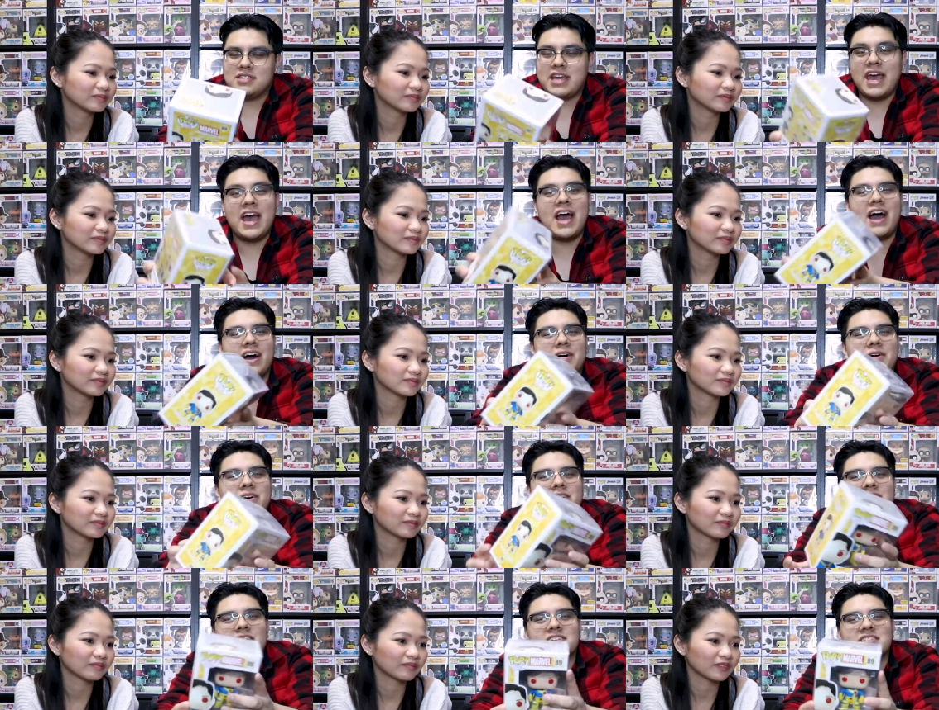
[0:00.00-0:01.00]
Speaker 1: Yeah,
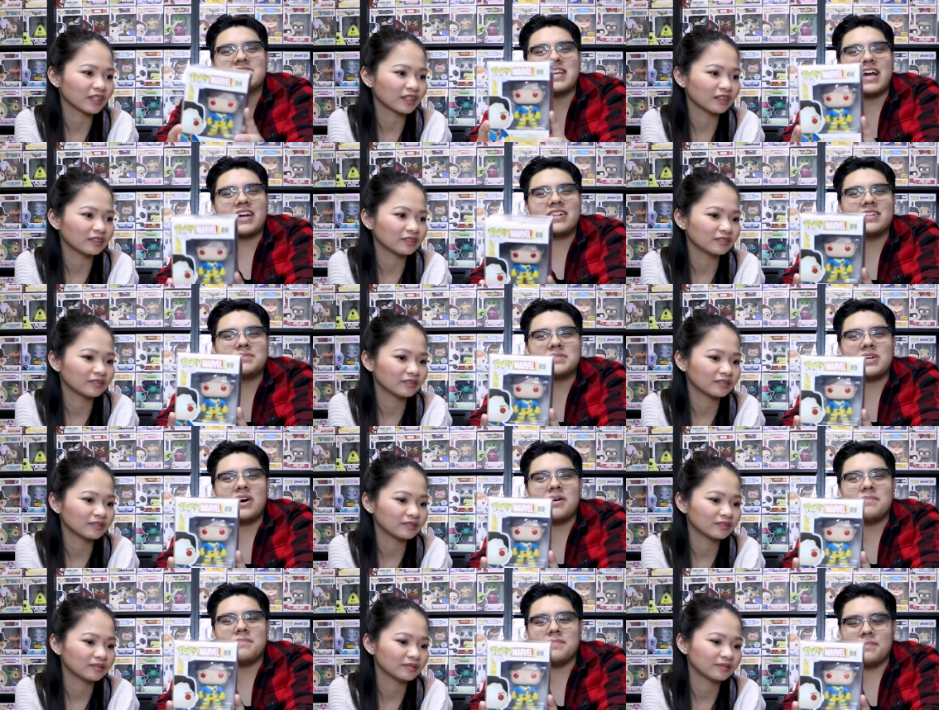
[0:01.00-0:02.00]
Cyclops
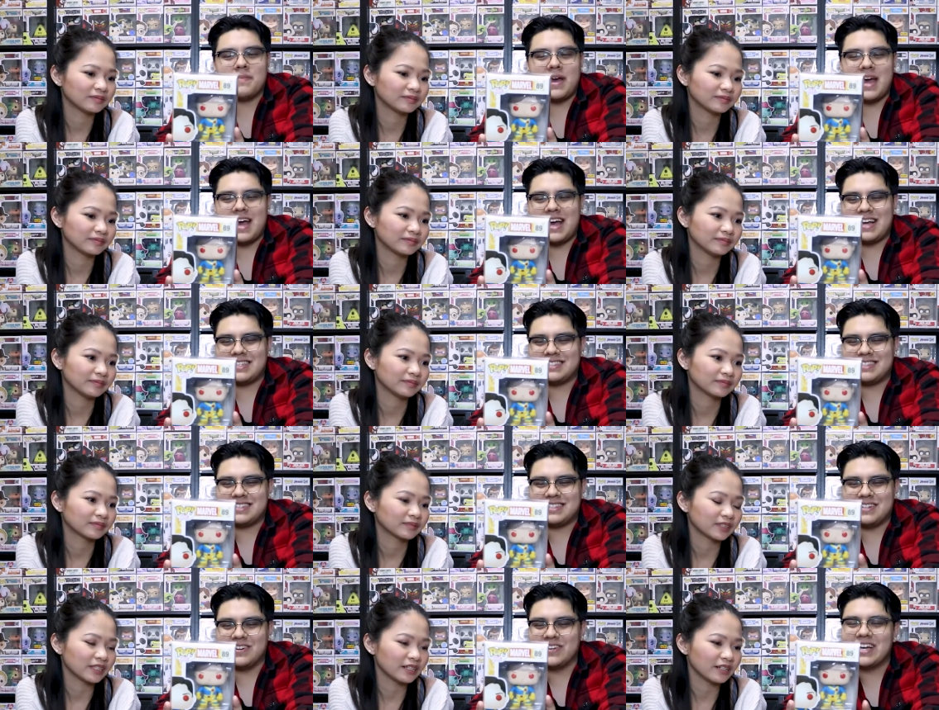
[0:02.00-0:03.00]

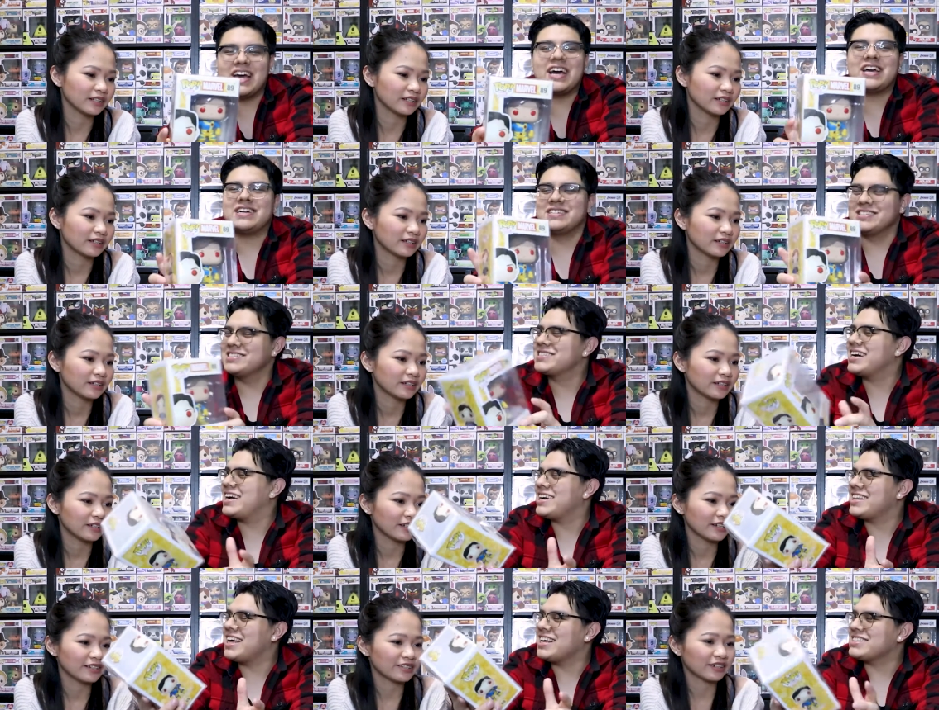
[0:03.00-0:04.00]
unmasked. Okay,
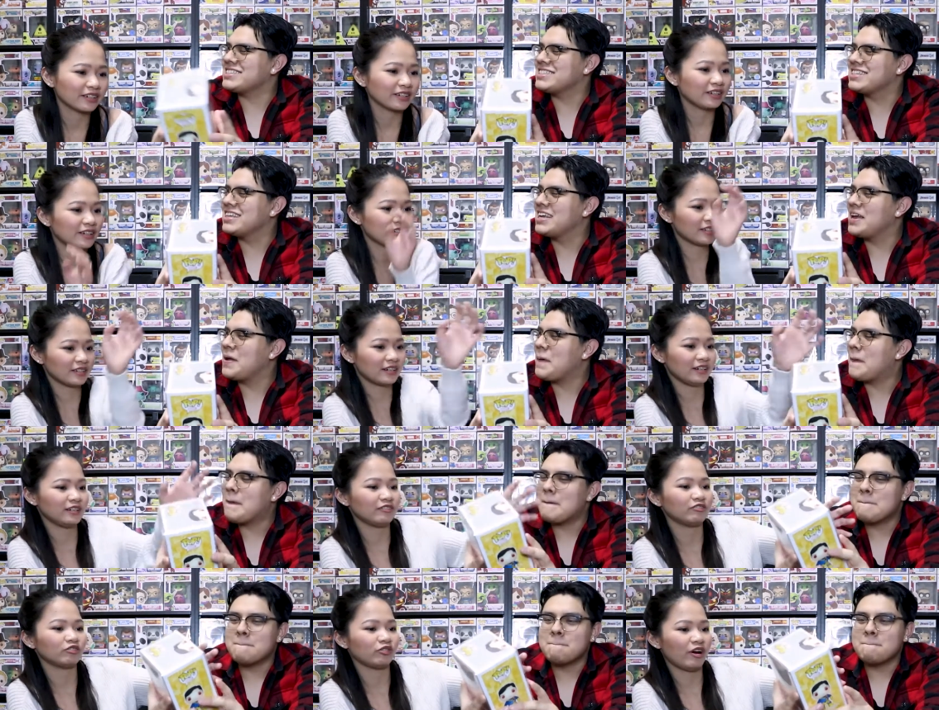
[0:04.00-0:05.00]
okay, that's. Is
Speaker 2: it, is it kind
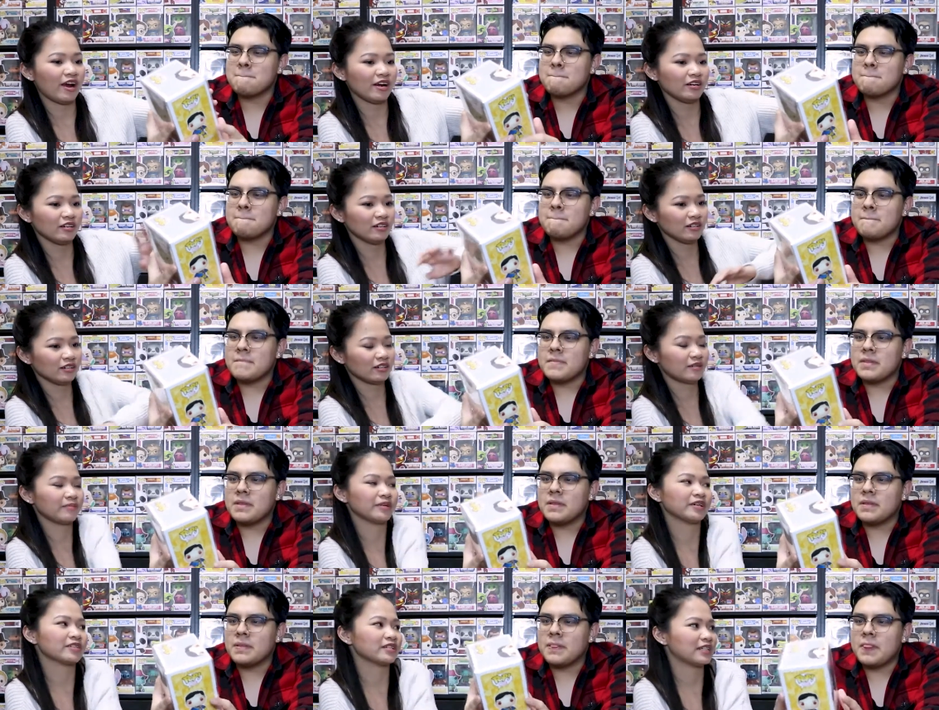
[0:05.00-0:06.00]
of rare
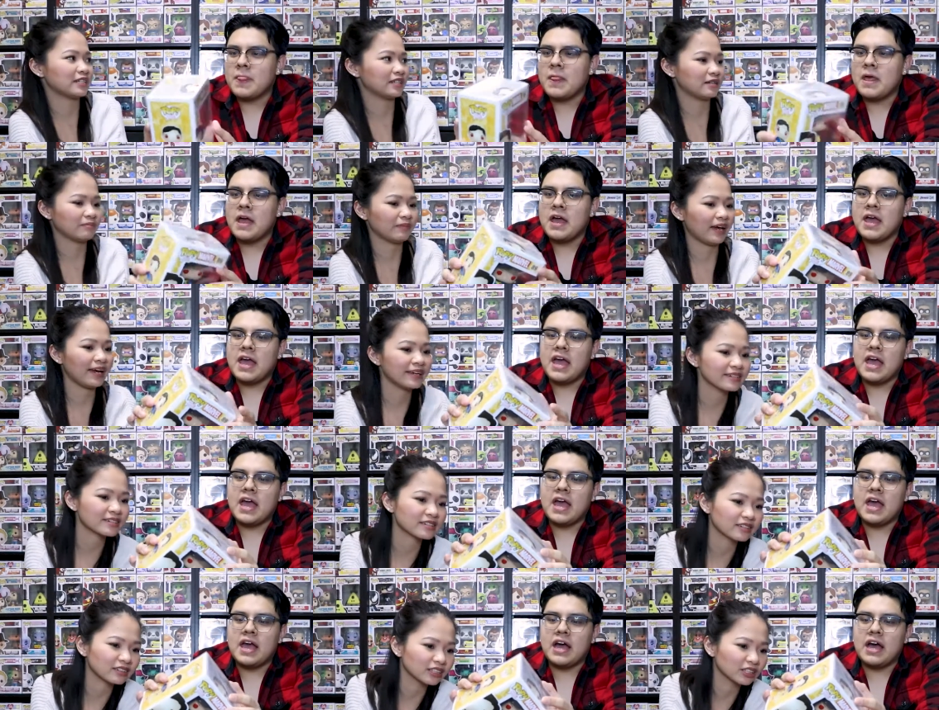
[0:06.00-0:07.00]
because it's
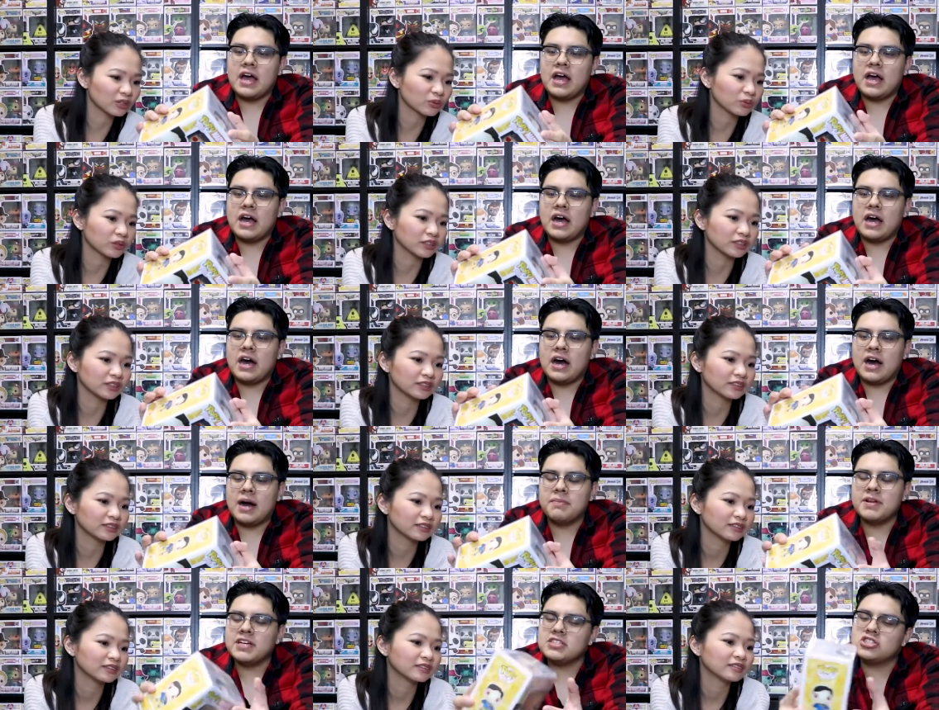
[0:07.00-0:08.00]
unmasked or what?
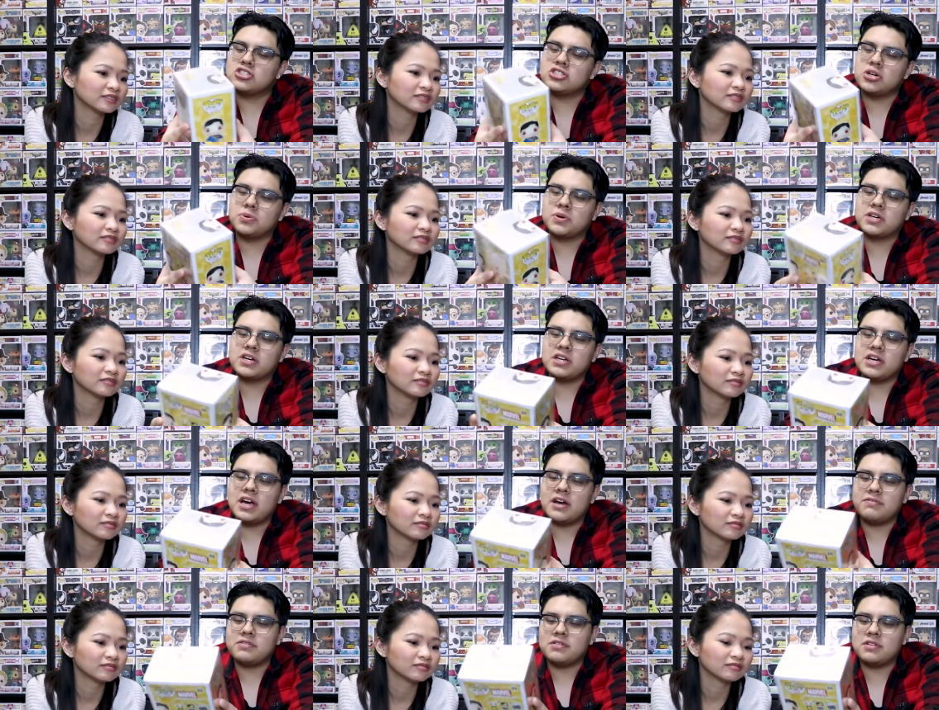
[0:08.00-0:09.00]
Speaker 1: I'm not sure. We're gonna
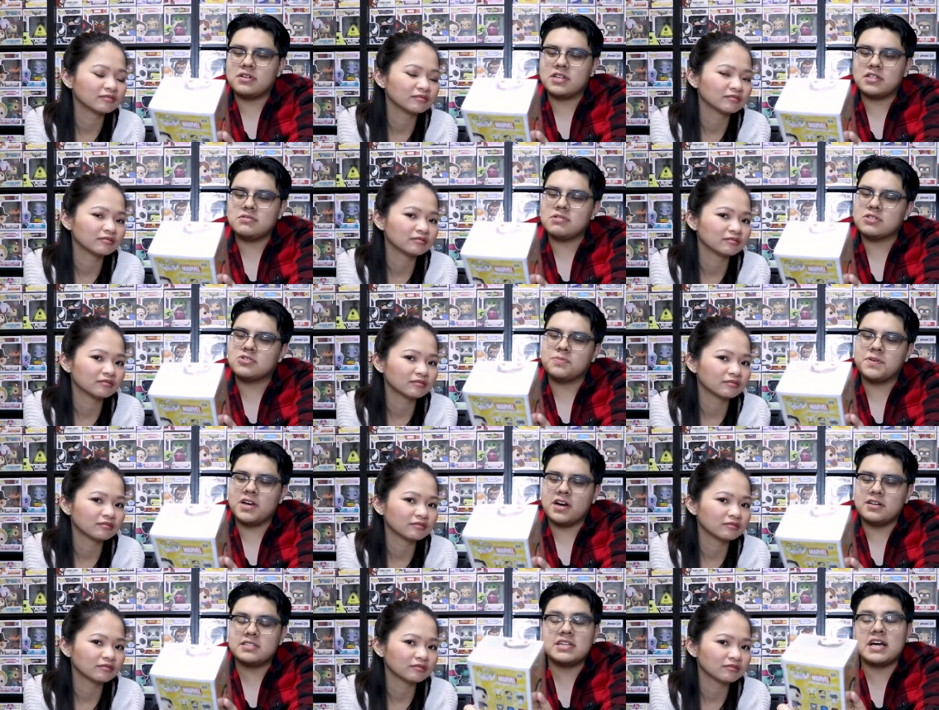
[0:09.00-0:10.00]
have to look into it. To be
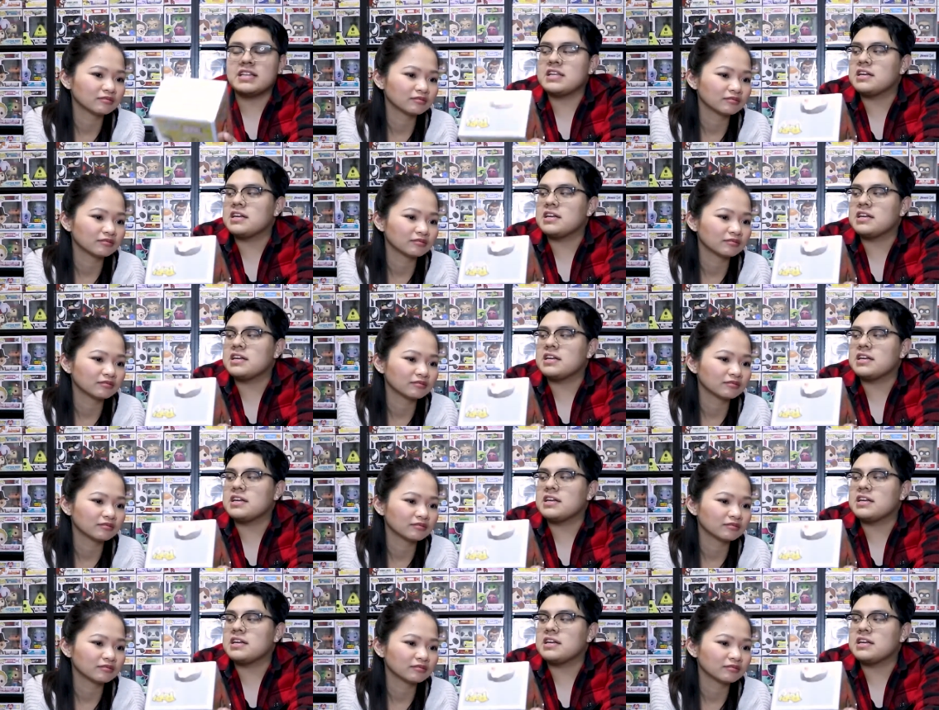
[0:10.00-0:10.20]
honest, I